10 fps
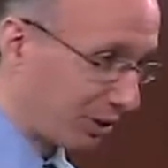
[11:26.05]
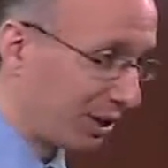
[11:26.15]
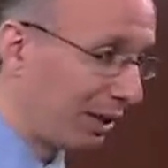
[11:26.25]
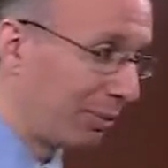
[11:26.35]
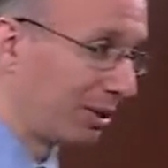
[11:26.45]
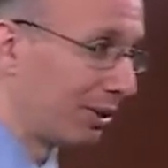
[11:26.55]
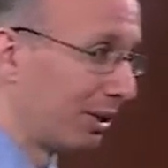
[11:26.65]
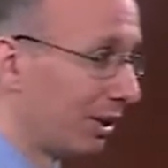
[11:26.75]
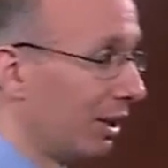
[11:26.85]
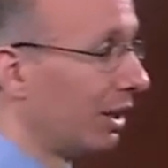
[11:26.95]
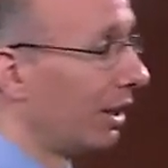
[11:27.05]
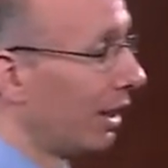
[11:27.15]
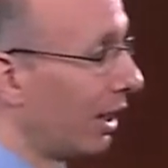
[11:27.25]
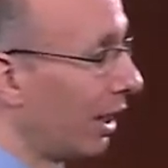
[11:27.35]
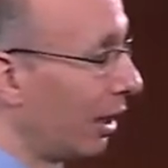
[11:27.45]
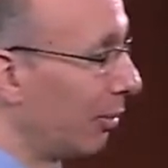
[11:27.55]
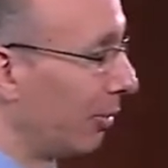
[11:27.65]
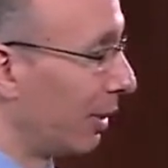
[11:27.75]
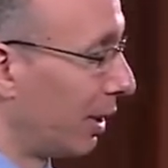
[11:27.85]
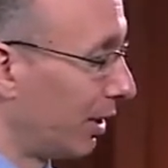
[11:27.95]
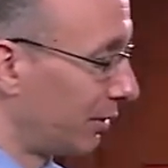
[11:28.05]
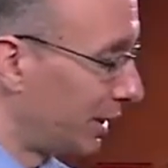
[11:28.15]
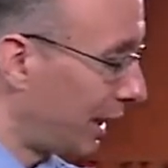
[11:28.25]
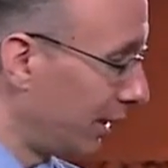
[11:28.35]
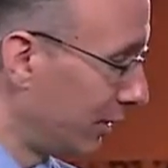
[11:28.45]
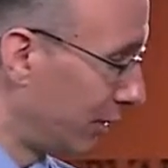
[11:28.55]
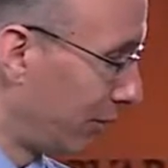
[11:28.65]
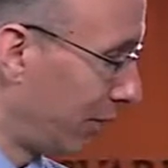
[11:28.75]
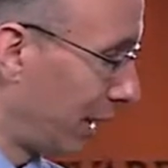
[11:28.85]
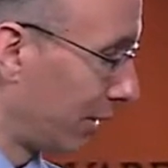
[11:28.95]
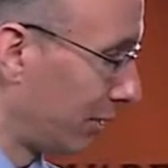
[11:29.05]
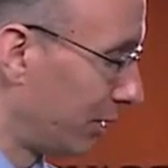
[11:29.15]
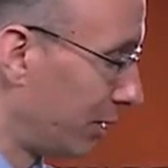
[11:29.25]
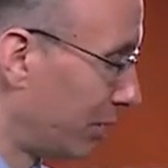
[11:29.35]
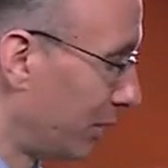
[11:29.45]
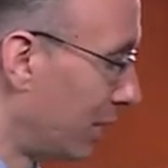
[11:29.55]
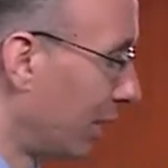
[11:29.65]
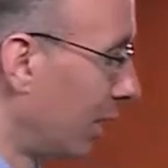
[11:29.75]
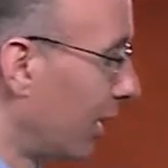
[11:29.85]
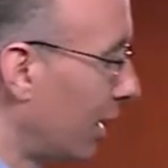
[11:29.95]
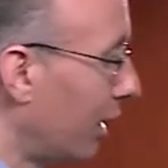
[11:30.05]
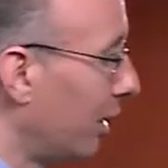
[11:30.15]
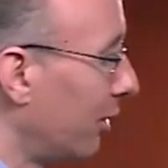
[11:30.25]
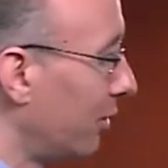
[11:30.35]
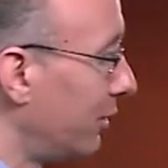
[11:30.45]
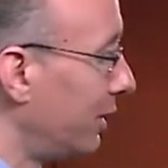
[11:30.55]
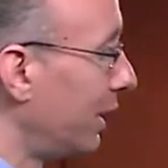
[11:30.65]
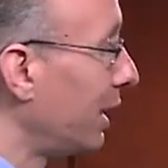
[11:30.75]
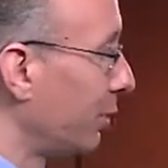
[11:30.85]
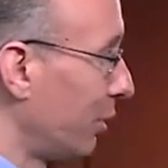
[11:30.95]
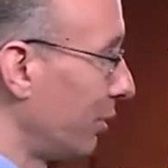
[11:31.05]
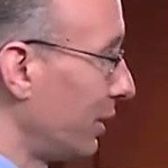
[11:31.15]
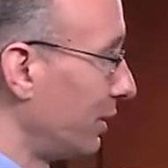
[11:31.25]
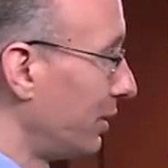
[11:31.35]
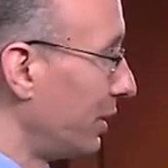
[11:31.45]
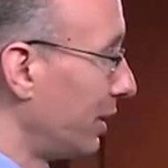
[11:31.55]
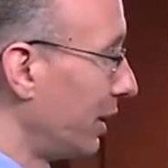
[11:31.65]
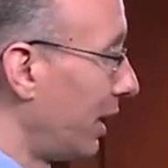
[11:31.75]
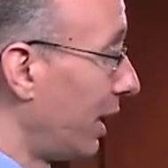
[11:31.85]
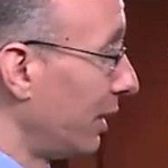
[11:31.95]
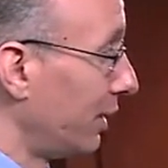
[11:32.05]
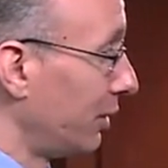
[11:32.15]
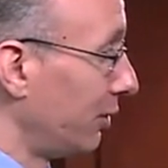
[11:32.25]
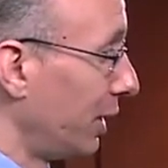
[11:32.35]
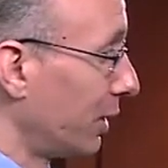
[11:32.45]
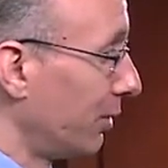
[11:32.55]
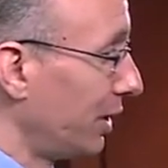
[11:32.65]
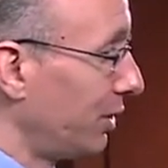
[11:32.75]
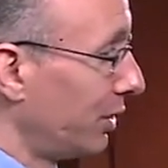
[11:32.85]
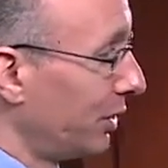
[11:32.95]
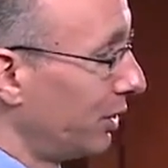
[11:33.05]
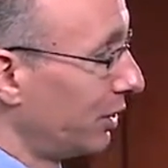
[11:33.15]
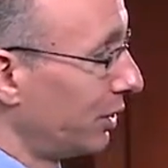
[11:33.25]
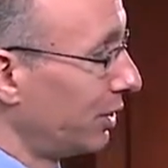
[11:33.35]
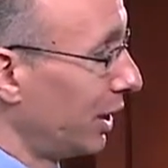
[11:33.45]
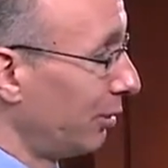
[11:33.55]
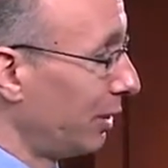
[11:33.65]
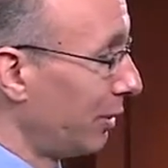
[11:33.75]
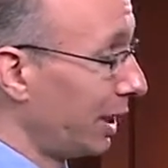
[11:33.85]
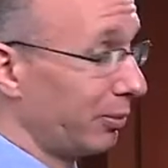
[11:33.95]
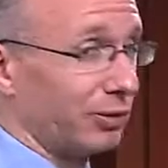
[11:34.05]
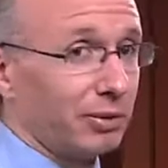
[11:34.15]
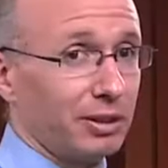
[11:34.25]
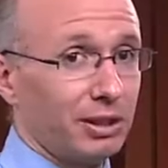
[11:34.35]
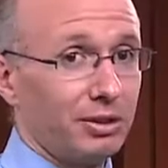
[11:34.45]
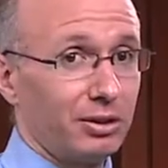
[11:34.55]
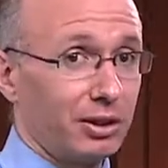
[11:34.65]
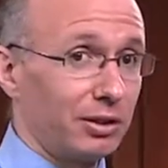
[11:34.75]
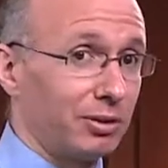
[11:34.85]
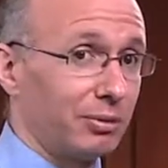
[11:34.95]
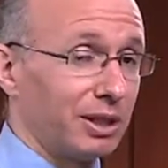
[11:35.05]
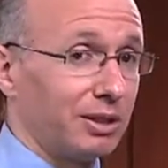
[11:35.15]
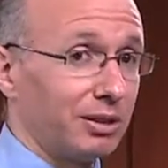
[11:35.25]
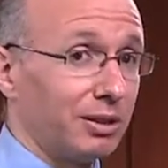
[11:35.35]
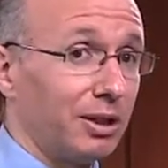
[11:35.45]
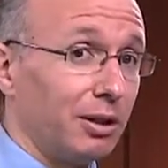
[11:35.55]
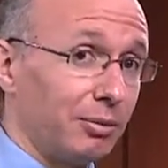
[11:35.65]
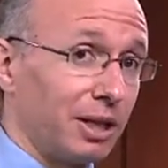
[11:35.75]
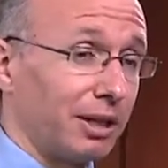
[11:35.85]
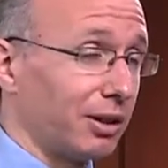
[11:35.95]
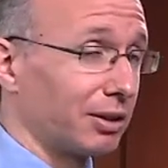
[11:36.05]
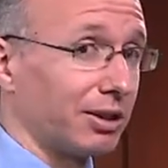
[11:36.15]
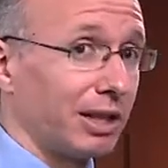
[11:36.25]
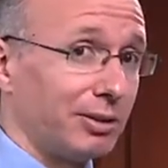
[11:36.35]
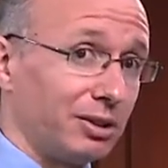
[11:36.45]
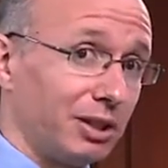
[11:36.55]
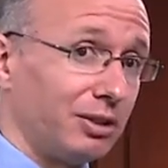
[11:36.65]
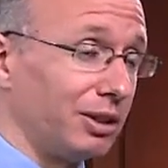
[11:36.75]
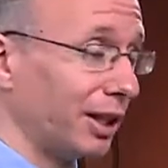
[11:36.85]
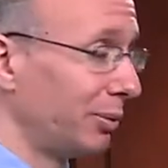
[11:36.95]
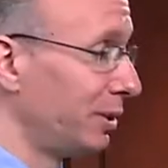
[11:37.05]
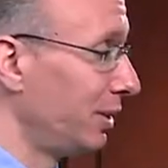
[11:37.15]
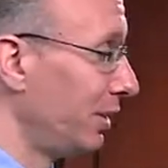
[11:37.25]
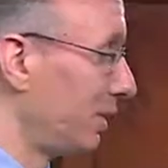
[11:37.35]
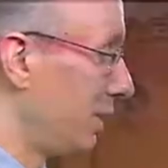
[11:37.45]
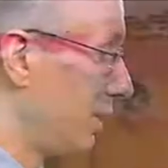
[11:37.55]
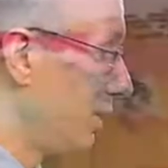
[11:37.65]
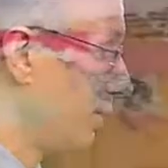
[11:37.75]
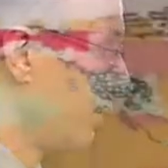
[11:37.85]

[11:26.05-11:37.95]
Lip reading: a statement of tens of thousands of data points on this very question. This is a summary map from the Intergovernmental Panel on Climate Change, the IPCC.